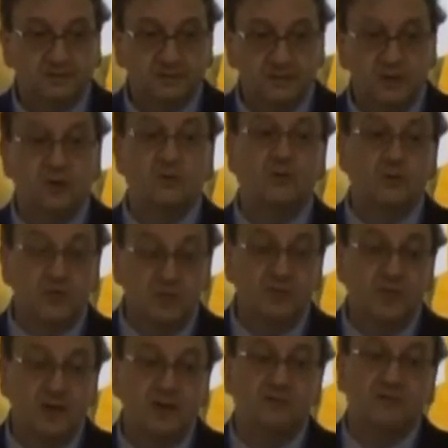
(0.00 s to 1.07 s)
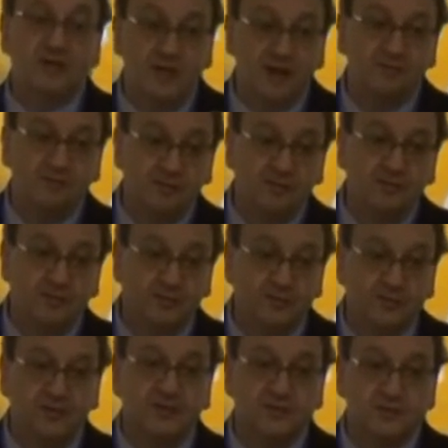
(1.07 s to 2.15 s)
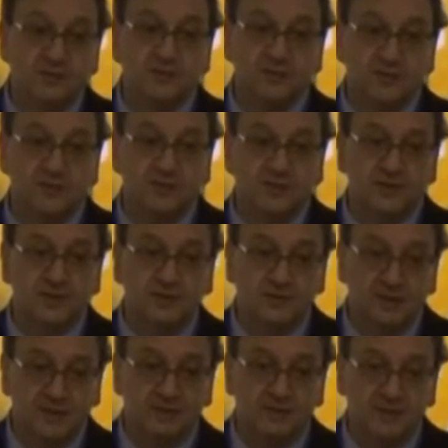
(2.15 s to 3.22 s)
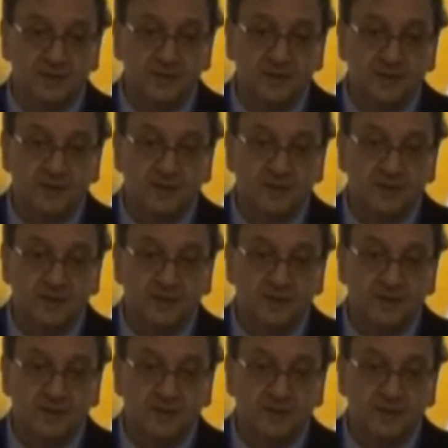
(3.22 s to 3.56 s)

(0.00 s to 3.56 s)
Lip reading: Oh, leukemia, if they have fever, yes, consider it, yes.